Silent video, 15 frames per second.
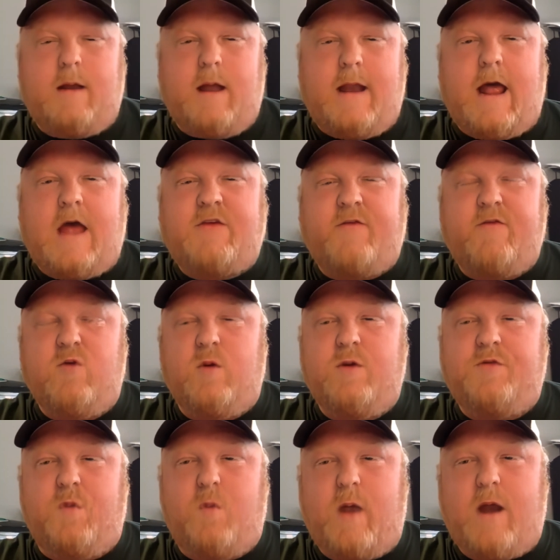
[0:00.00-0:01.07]
And as
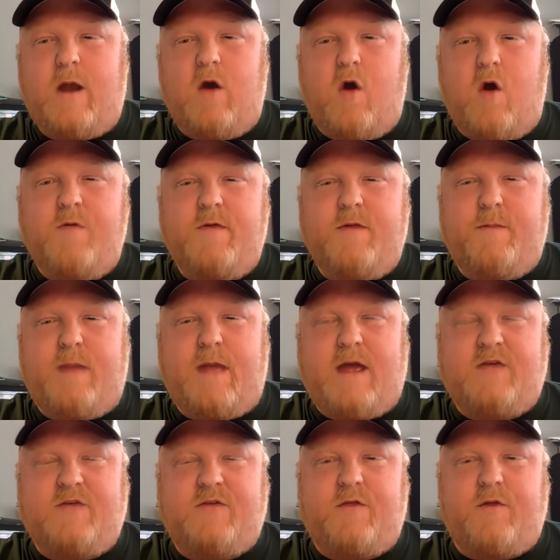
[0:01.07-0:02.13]
everyone's aware, over the
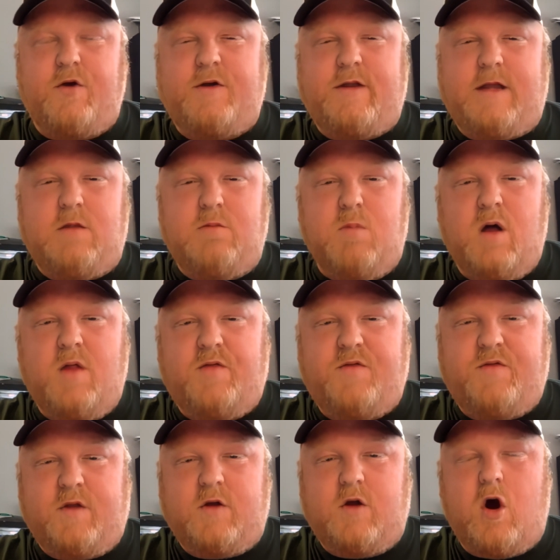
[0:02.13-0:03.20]
past 13 months,
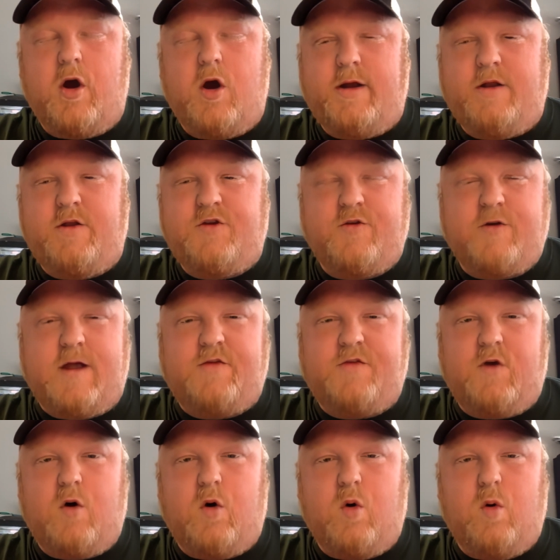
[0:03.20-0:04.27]
the card industry as a
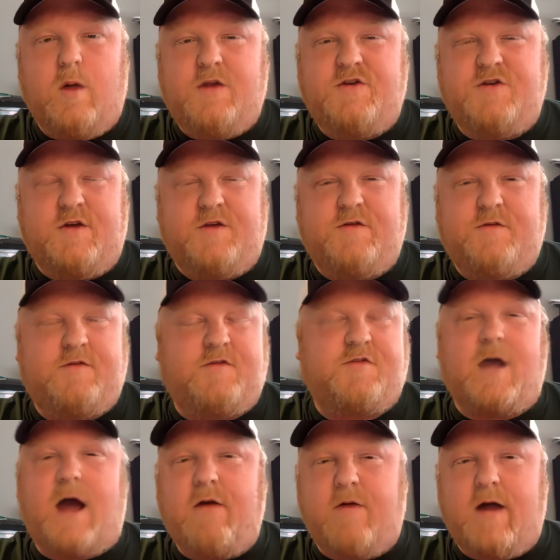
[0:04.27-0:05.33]
whole has just
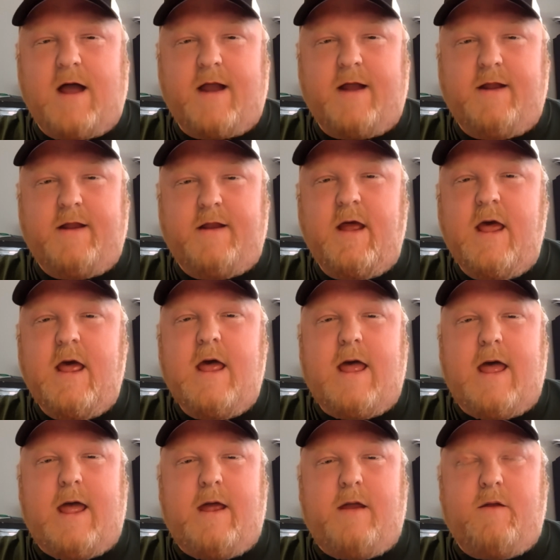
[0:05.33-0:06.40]
skyrocketed.
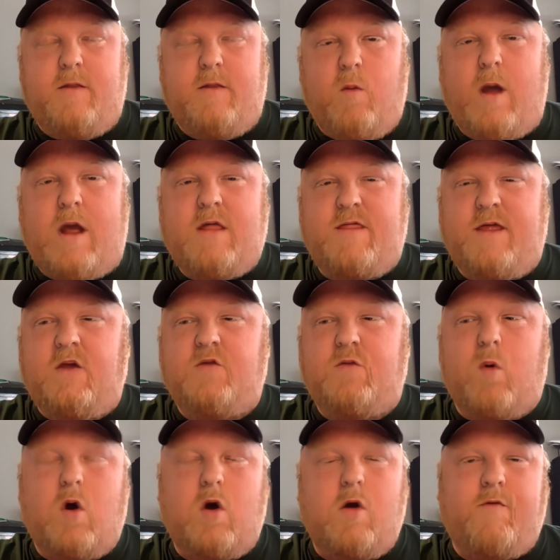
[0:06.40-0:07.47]
And the way things
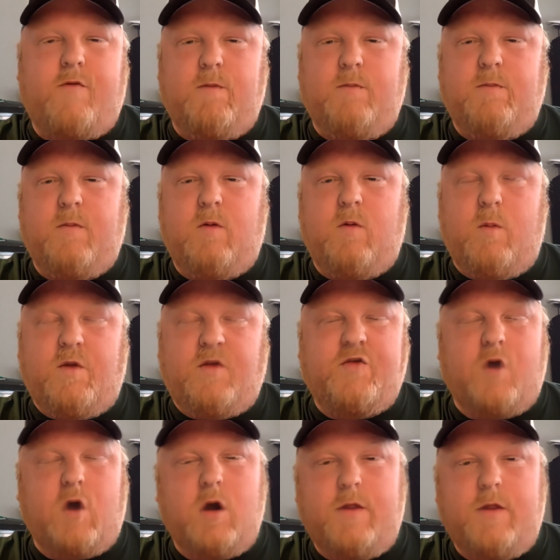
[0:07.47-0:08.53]
were from when we
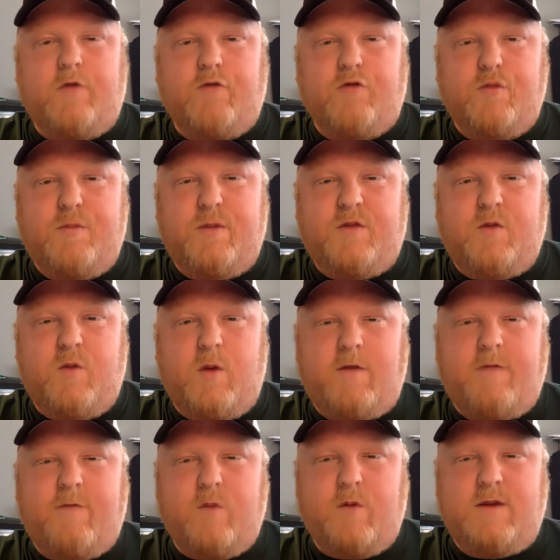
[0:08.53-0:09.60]
started the group in
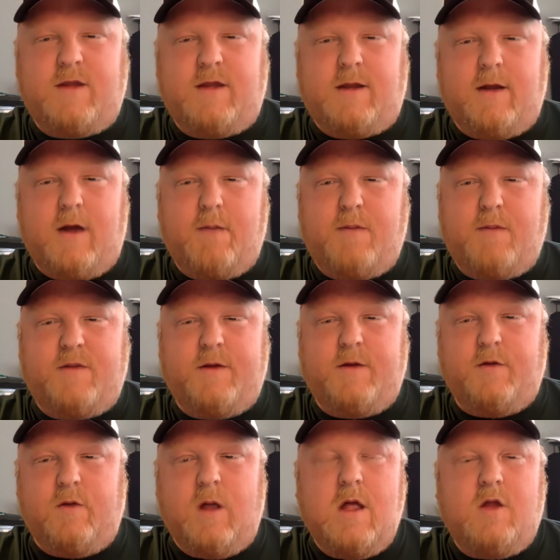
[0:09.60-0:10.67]
2014 up
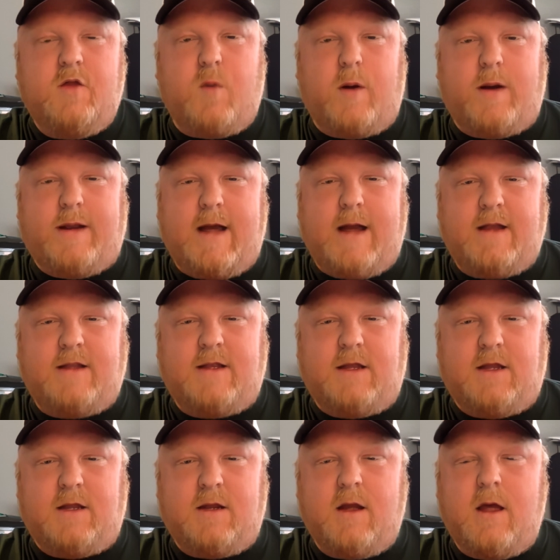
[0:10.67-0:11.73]
until
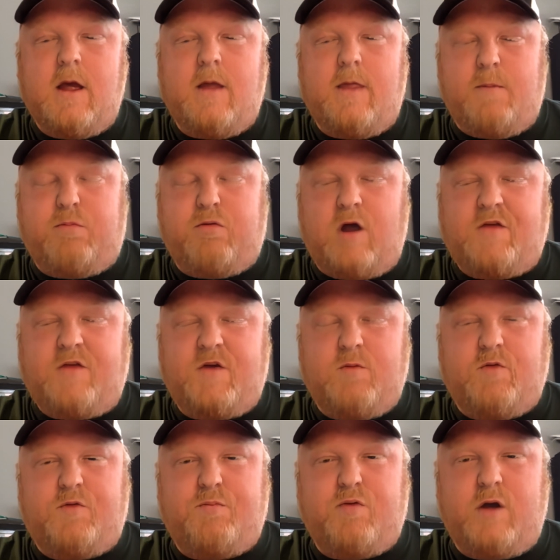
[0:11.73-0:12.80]
2019, the pricing
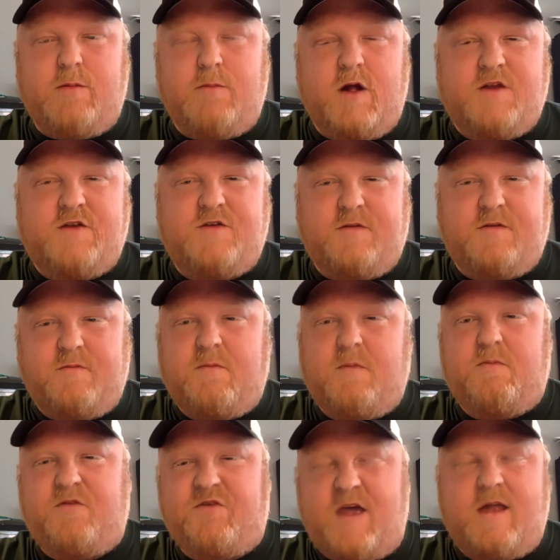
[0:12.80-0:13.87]
was pretty much
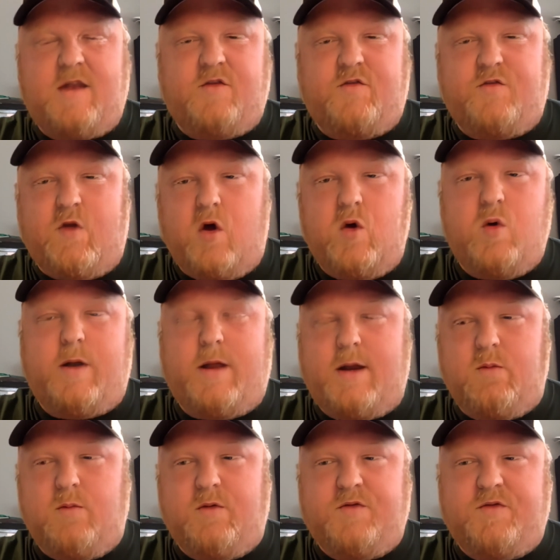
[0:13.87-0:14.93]
set in stone, and
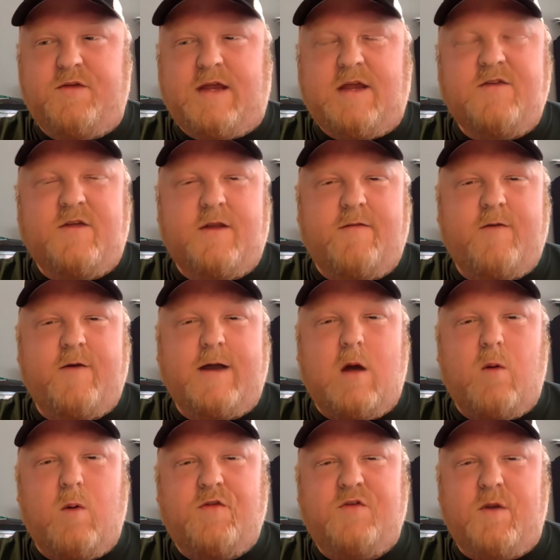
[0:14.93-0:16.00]
it was easy to figure
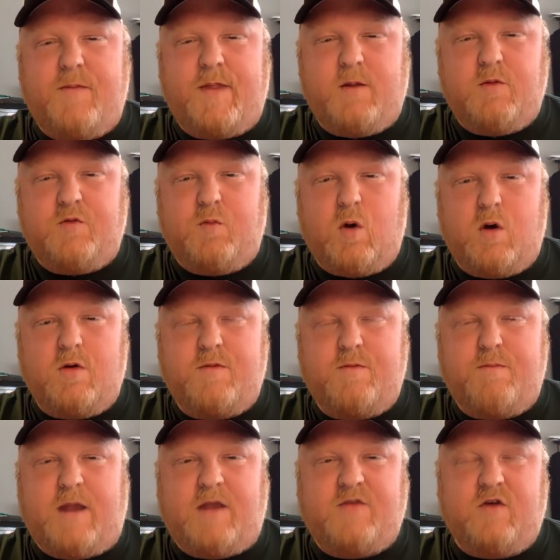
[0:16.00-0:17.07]
out what something was worth
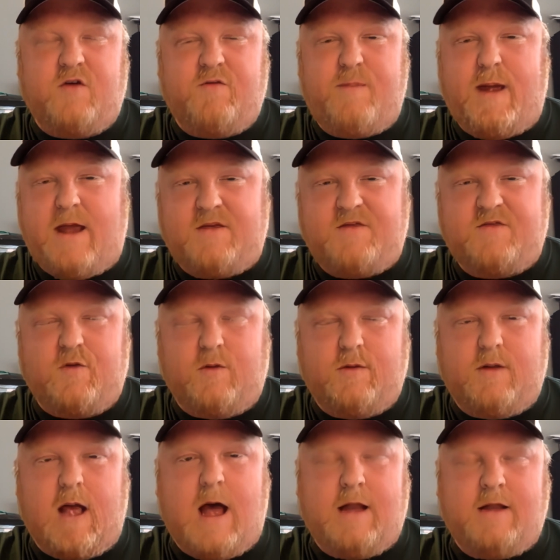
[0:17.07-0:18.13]
based off past
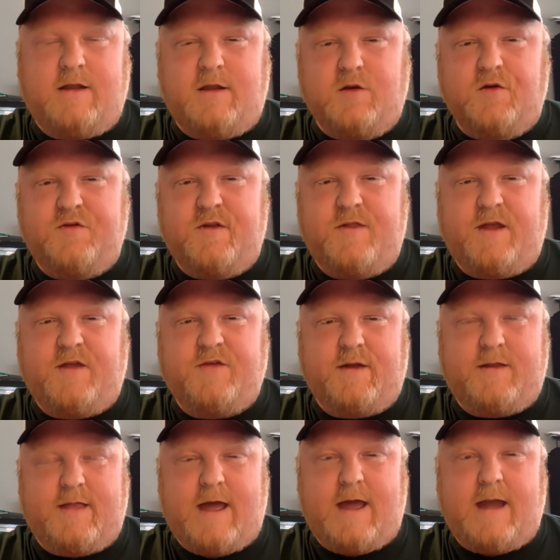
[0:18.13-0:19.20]
deals and things
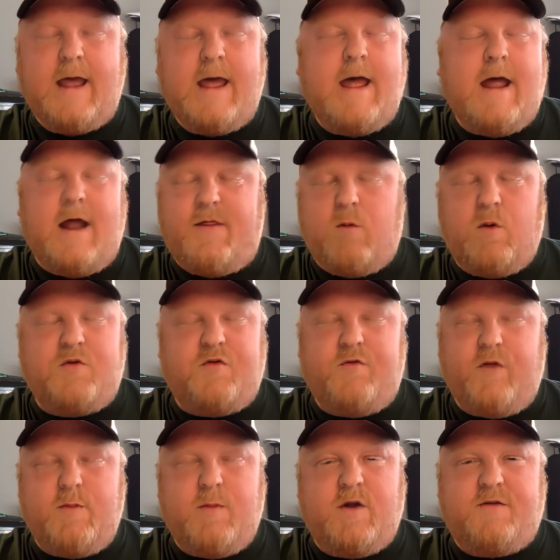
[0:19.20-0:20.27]
like that. And there wasn't
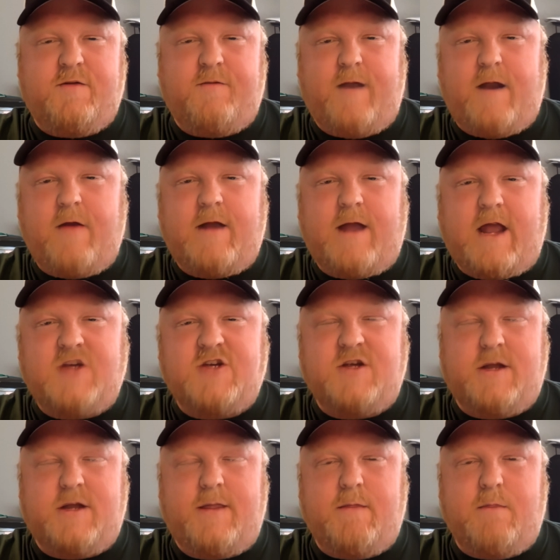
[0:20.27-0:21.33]
really much of
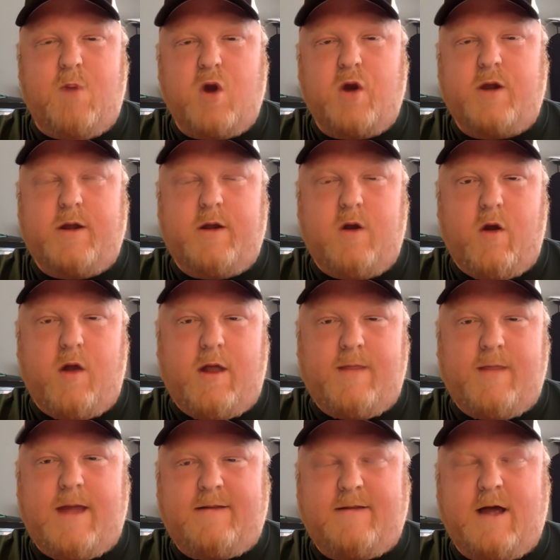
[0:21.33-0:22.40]
variation in the market in
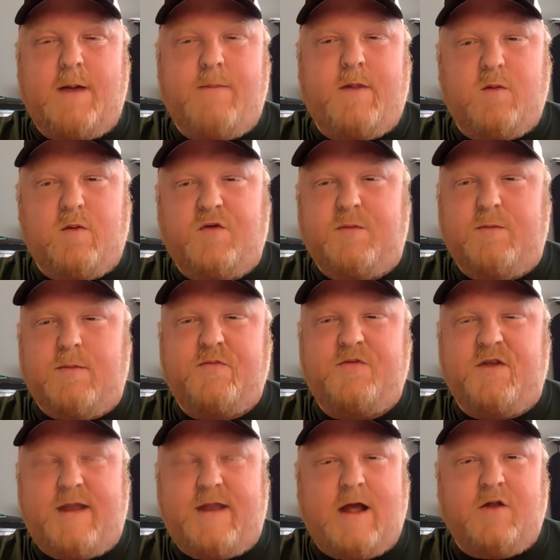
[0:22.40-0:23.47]
that time. There were some ups
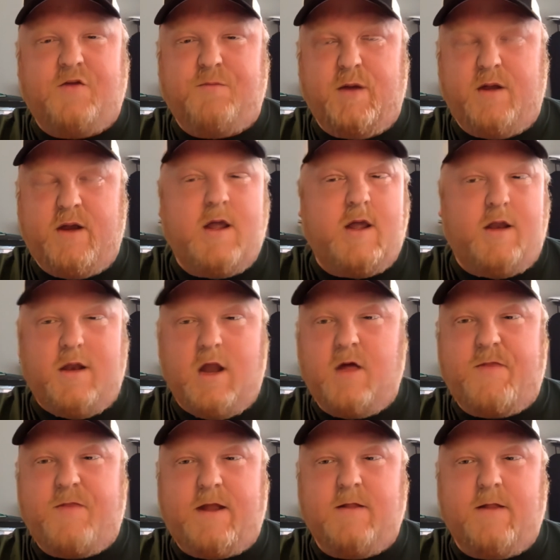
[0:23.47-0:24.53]
and downs, but
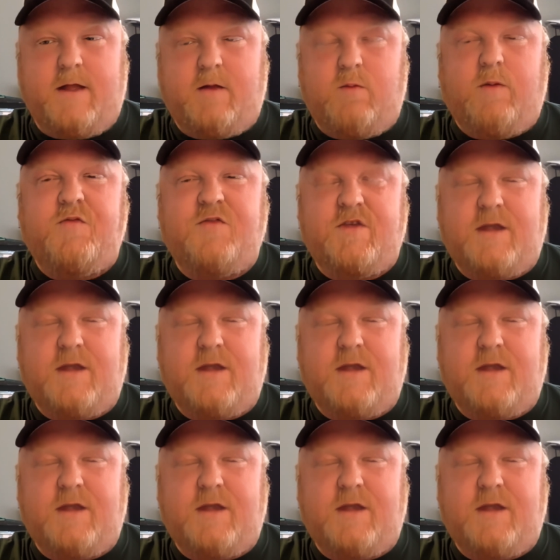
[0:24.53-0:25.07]
nothing like we've